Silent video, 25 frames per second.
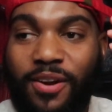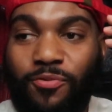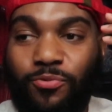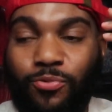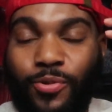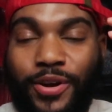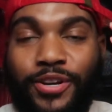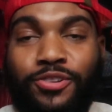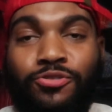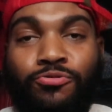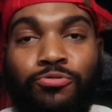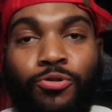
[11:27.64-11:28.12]

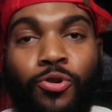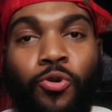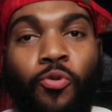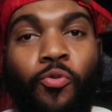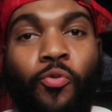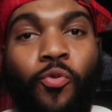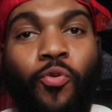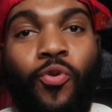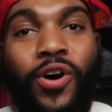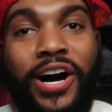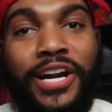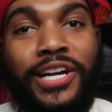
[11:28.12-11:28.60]
retro
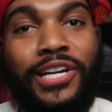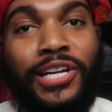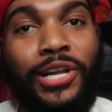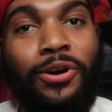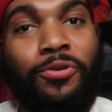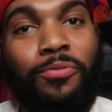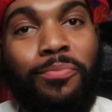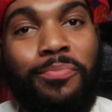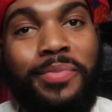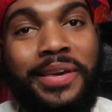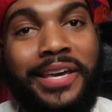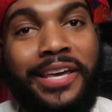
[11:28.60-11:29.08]
1
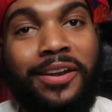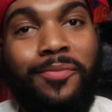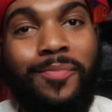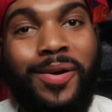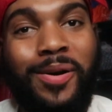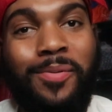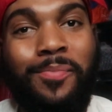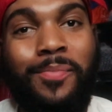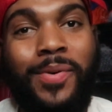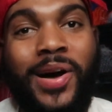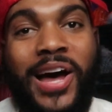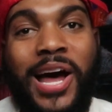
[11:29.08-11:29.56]
low being in
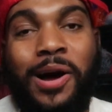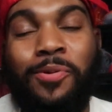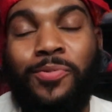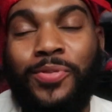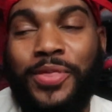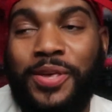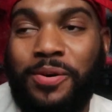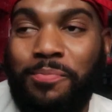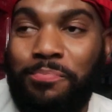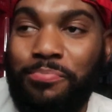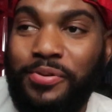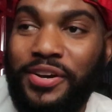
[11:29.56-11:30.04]
my mind with
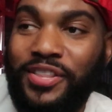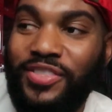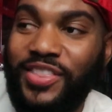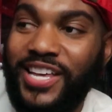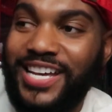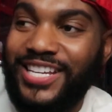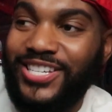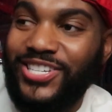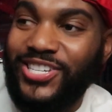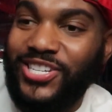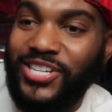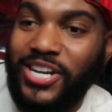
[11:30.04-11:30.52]
them putting
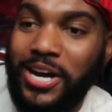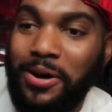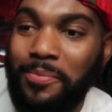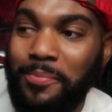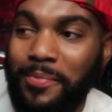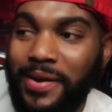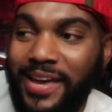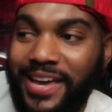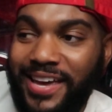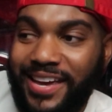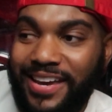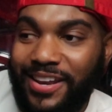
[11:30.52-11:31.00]
that
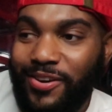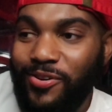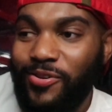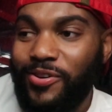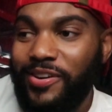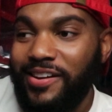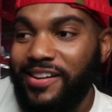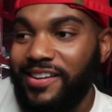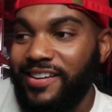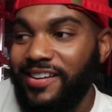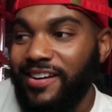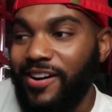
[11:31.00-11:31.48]
Jumpman
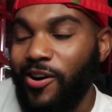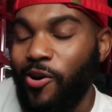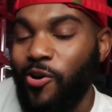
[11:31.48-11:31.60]
on it,